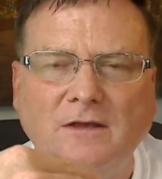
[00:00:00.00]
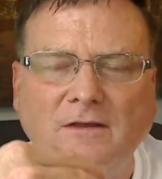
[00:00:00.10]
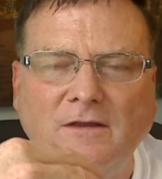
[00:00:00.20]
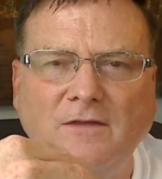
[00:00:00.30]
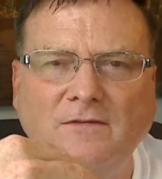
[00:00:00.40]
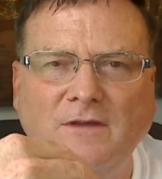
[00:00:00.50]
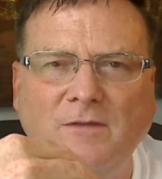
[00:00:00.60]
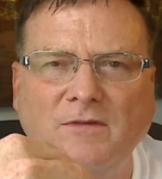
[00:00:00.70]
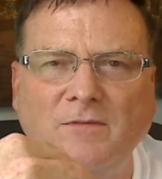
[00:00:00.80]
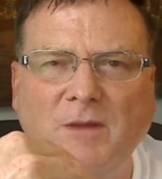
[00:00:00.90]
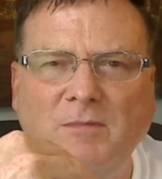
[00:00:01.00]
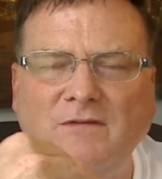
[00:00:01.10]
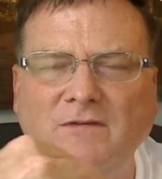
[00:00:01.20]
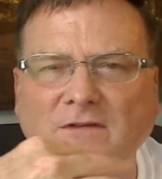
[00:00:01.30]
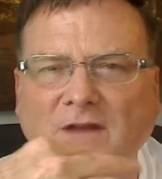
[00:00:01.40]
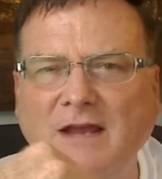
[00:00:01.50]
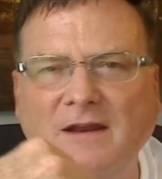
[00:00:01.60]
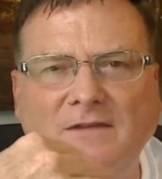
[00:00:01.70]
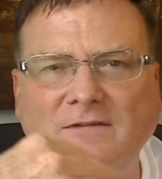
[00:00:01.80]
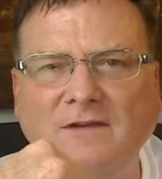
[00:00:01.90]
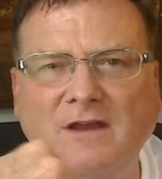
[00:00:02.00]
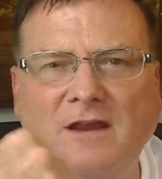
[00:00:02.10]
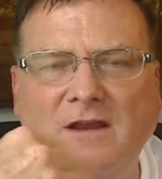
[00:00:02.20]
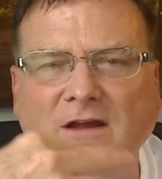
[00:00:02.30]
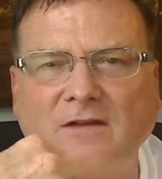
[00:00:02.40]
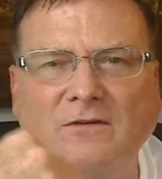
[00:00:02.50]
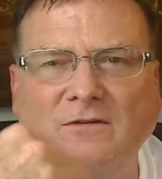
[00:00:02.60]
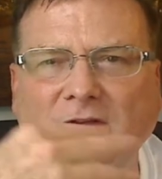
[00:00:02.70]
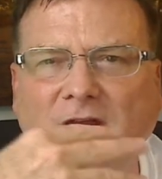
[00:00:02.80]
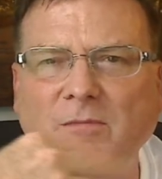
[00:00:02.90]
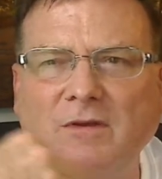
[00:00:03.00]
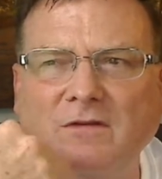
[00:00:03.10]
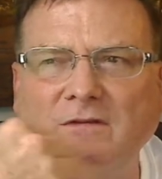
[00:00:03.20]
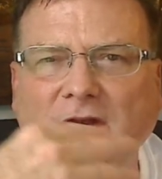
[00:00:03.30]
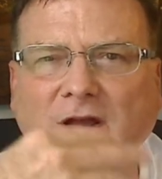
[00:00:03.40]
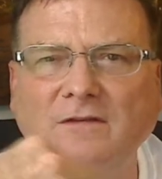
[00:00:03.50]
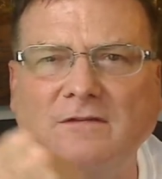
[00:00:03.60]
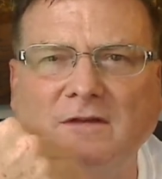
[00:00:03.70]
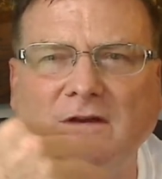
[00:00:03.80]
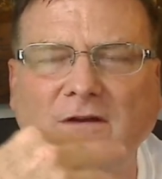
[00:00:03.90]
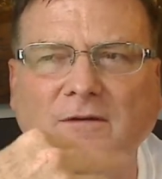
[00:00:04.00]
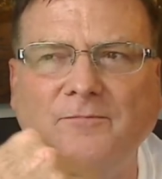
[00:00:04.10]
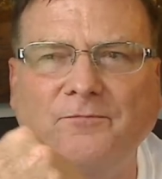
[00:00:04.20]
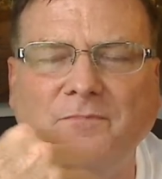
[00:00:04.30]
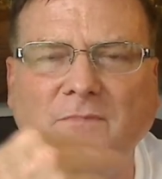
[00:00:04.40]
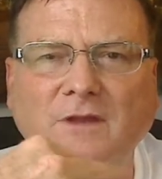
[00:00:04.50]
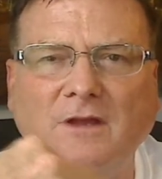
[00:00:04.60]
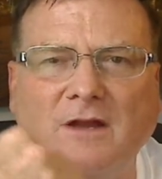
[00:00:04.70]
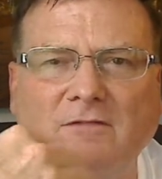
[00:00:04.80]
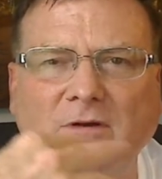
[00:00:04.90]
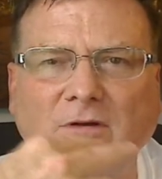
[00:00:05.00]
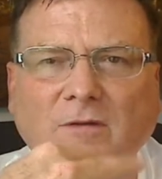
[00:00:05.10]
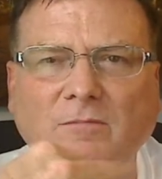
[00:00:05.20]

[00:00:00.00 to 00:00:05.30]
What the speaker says: it seems maybe slightly stingy, not too stingy, but just a nice kind of